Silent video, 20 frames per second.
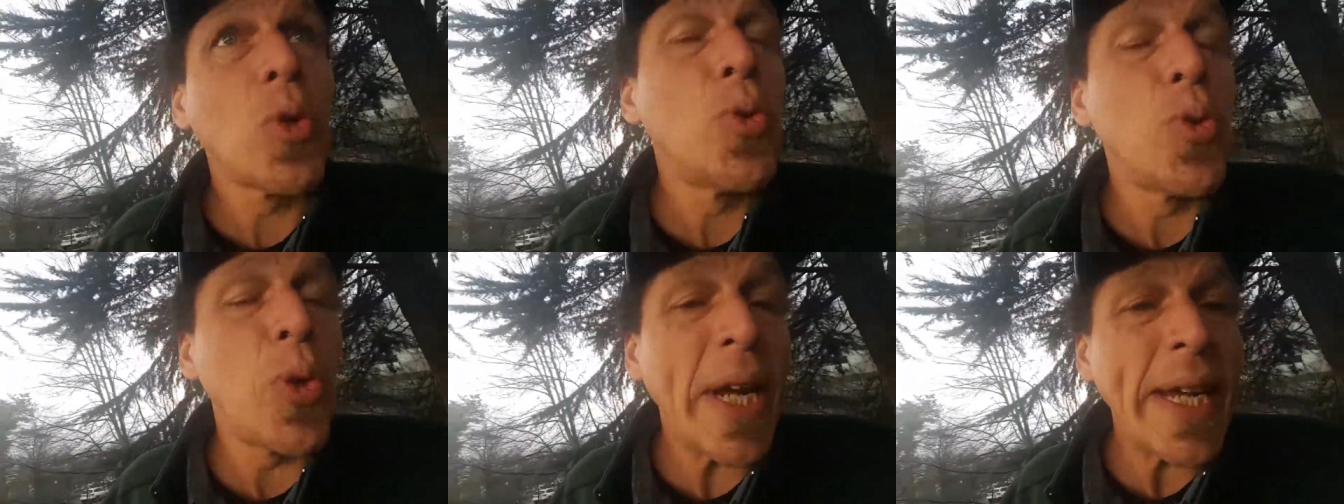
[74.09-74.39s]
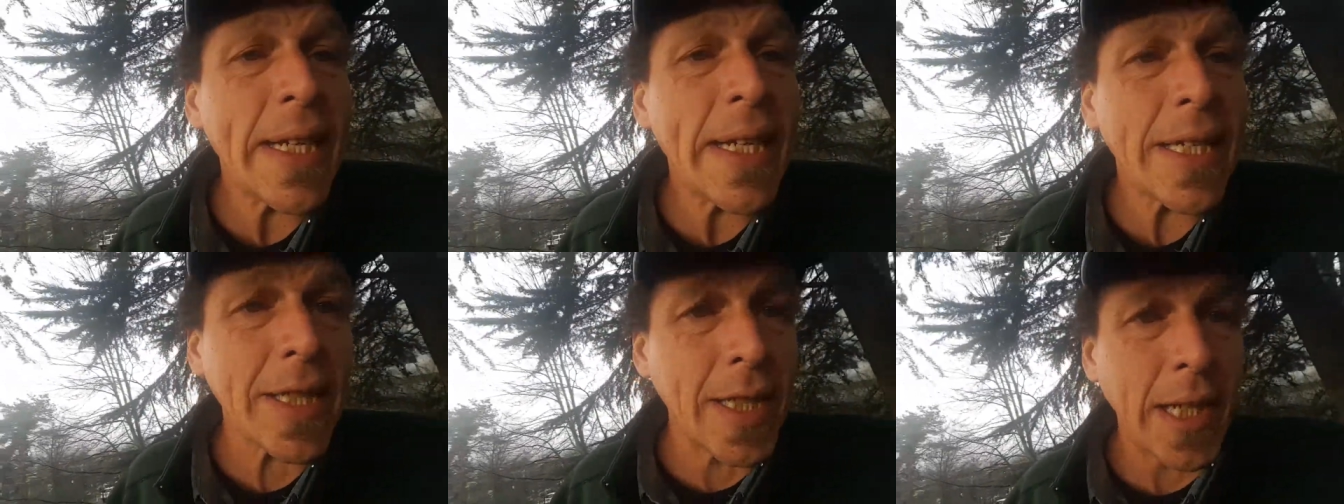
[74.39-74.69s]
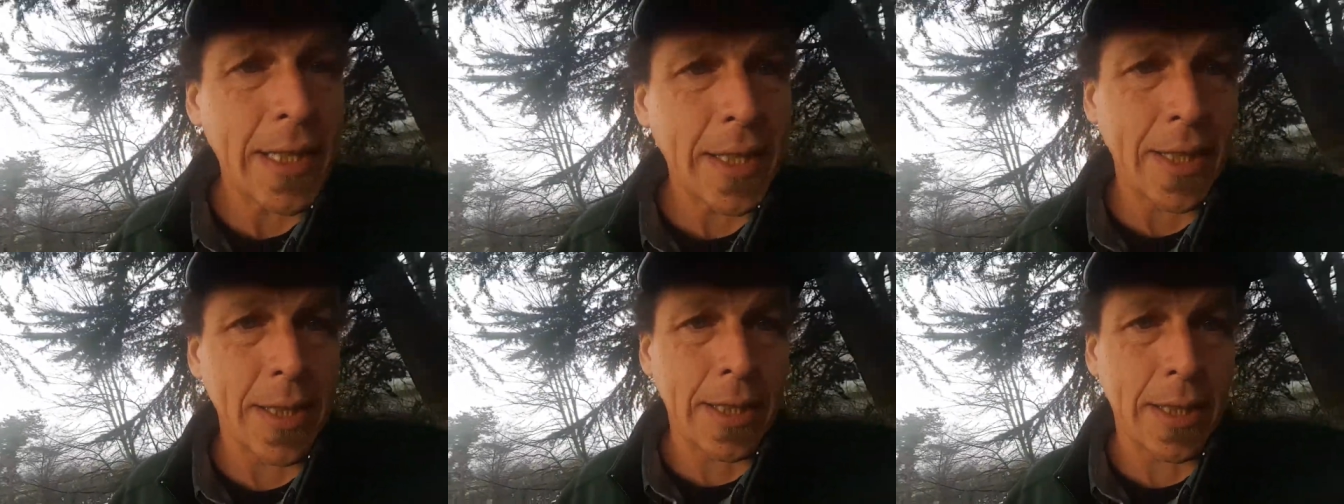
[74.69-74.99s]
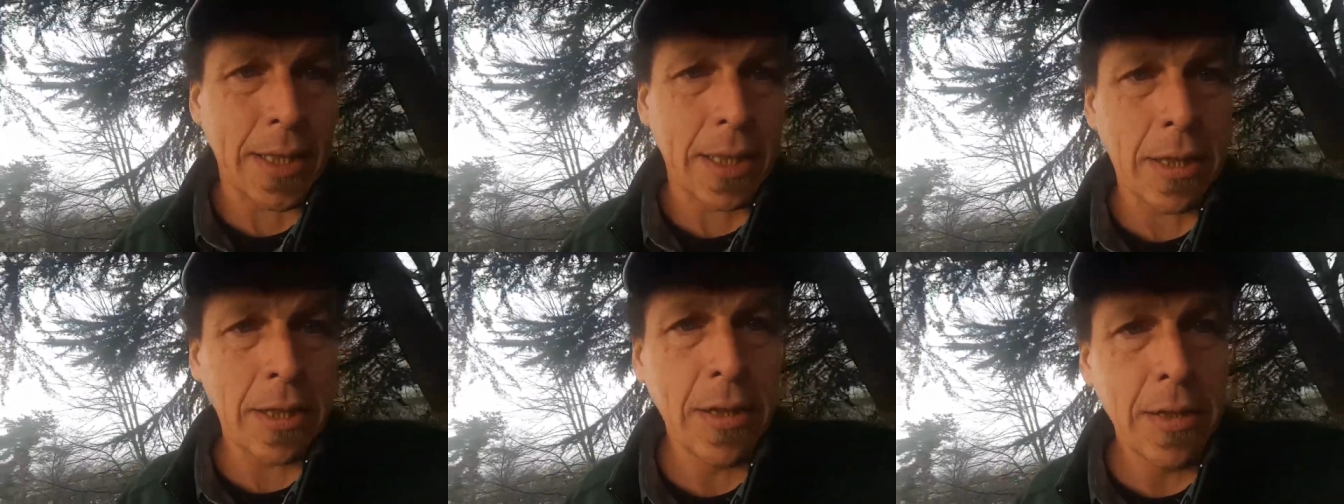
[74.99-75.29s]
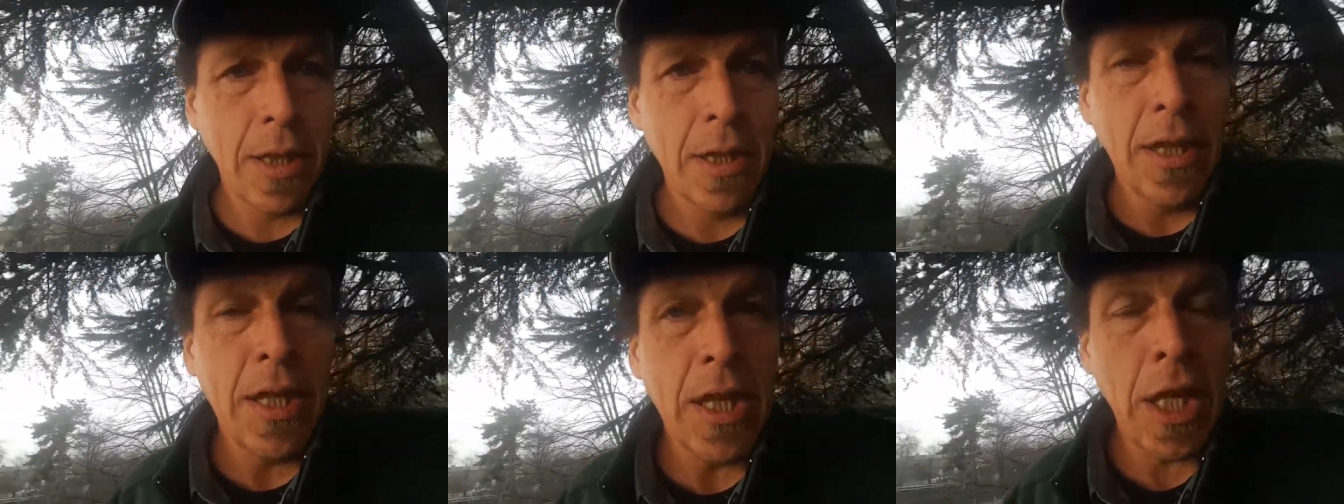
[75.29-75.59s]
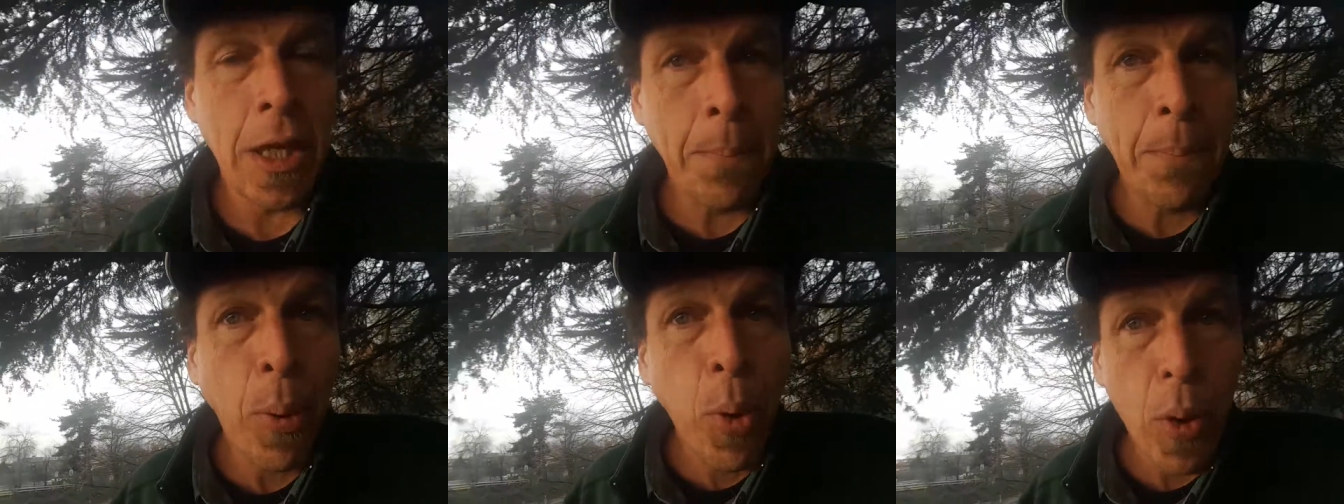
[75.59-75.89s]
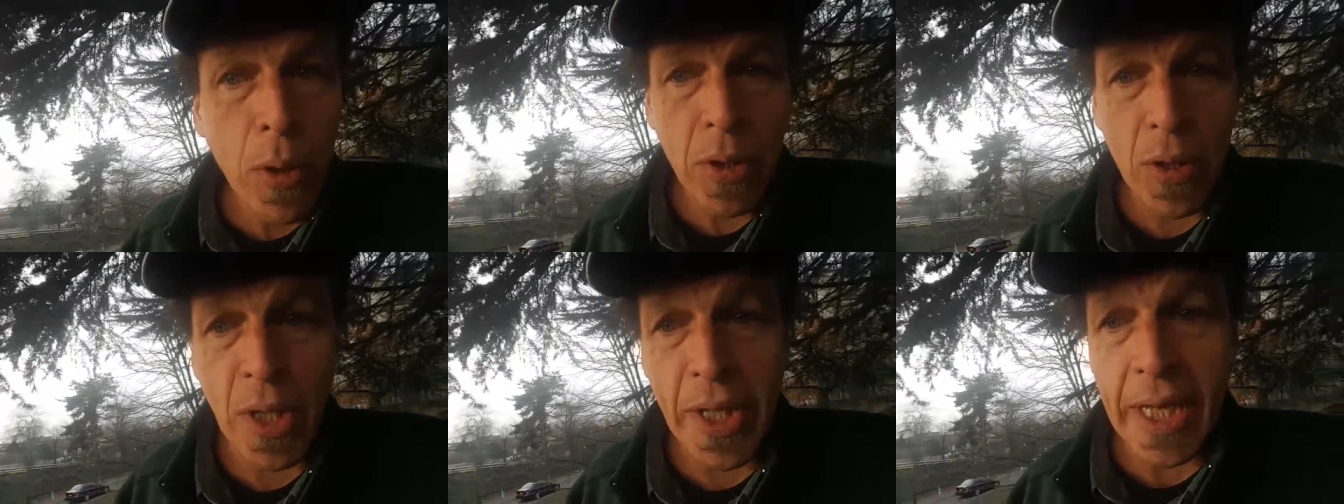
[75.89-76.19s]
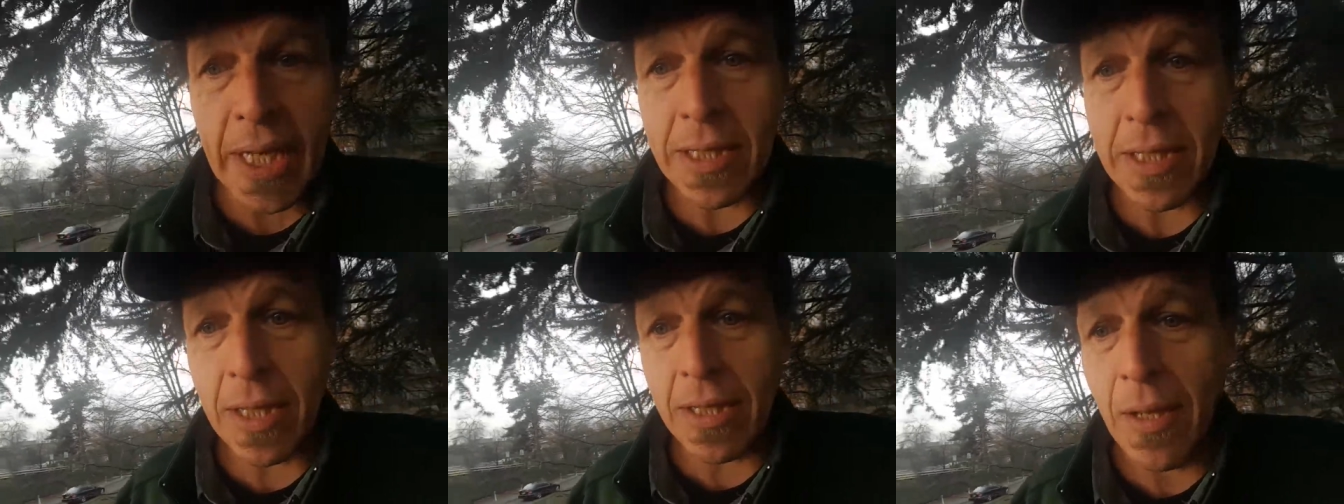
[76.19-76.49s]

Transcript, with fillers: racist in Portland.